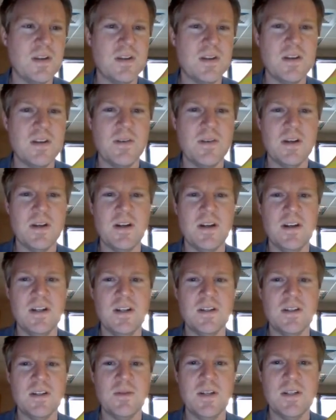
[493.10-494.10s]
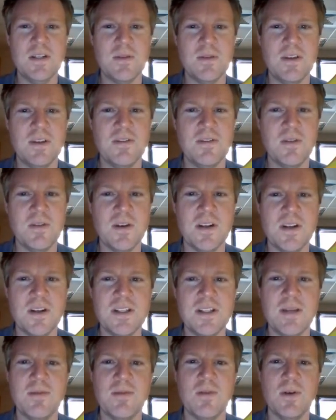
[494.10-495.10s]
going on in 2024,
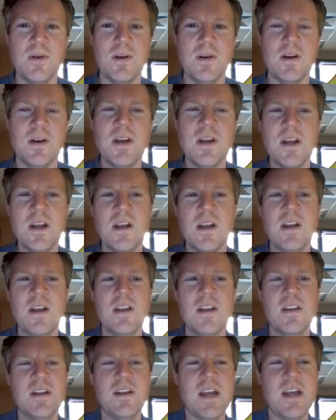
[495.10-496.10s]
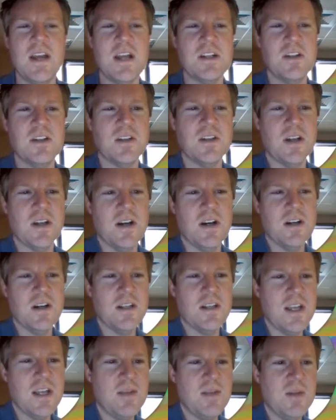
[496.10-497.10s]
except for the National
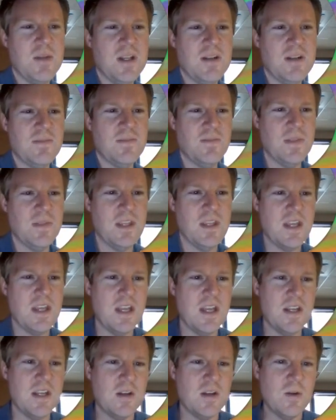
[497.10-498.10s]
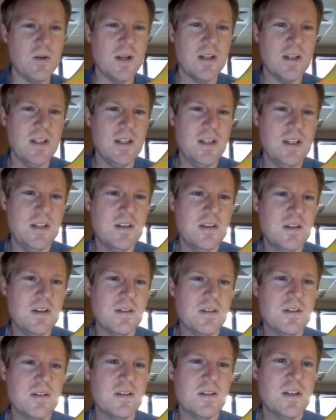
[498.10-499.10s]
Guard came in and quickly
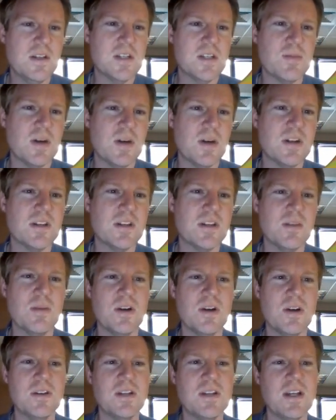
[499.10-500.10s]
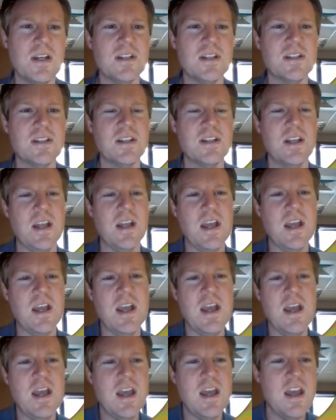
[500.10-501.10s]
dispersed the protest.
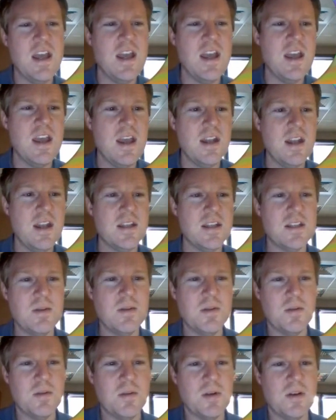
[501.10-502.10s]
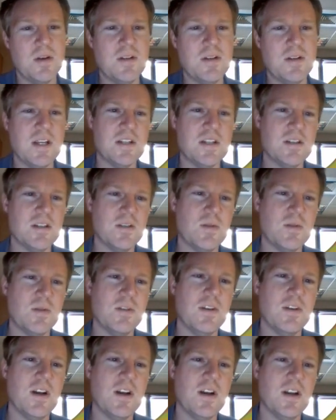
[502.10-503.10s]
And as some of the protesters
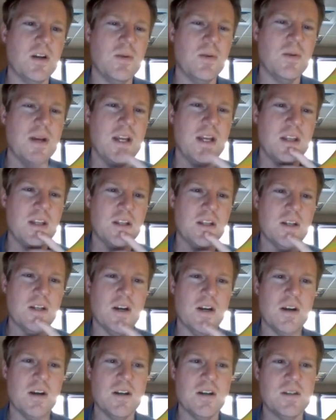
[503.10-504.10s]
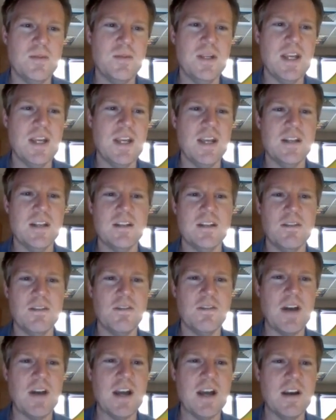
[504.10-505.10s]
were running away, the guards began to
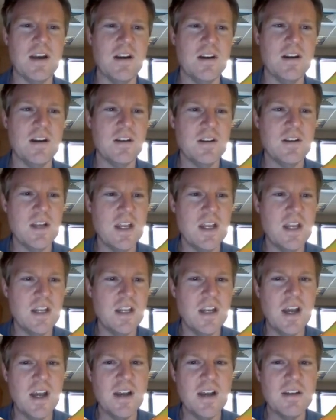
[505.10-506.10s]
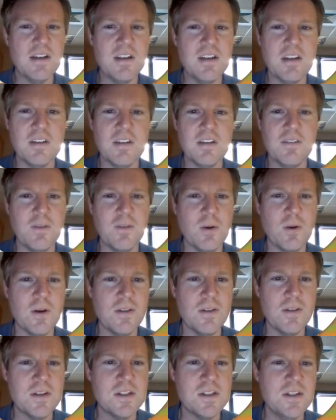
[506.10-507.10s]
fire and killed
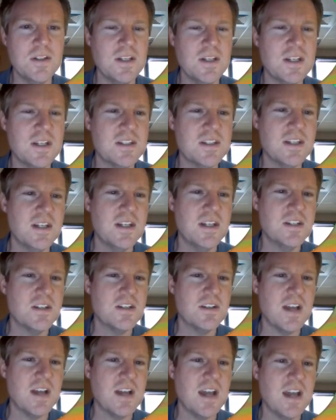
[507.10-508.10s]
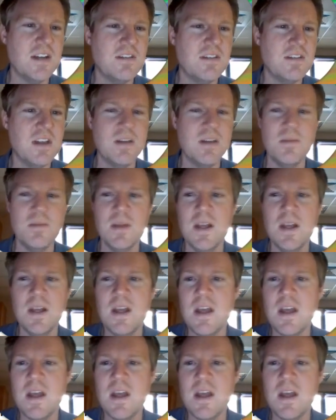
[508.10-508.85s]
4 of the students, injured 9 of them.